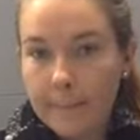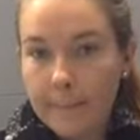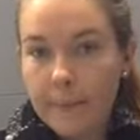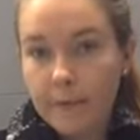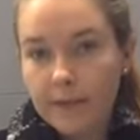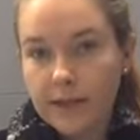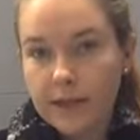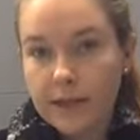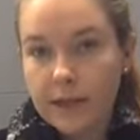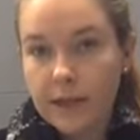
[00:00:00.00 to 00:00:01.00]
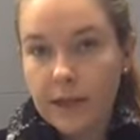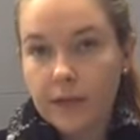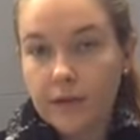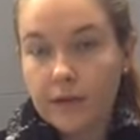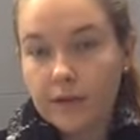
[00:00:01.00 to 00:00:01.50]
most likely
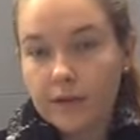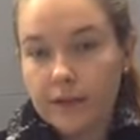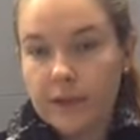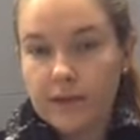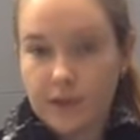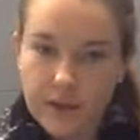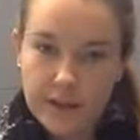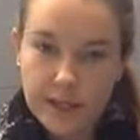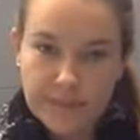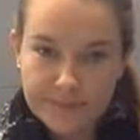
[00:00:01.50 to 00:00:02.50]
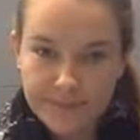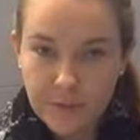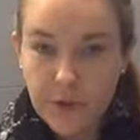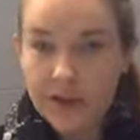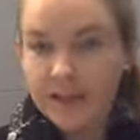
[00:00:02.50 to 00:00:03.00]
reducing uncertainty
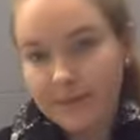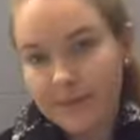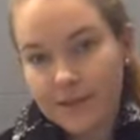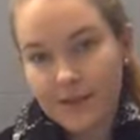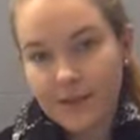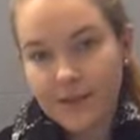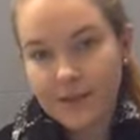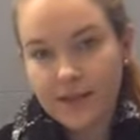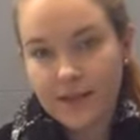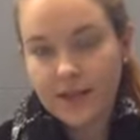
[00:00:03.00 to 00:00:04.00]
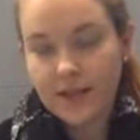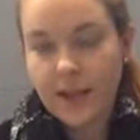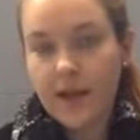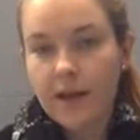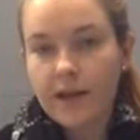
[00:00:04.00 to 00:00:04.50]
or attempting to reduce uncertainty.
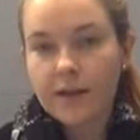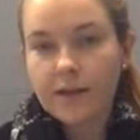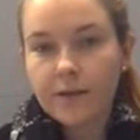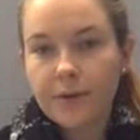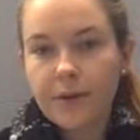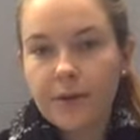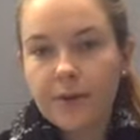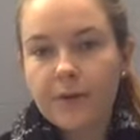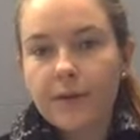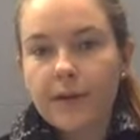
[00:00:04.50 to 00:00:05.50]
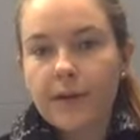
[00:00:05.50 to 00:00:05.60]
So the three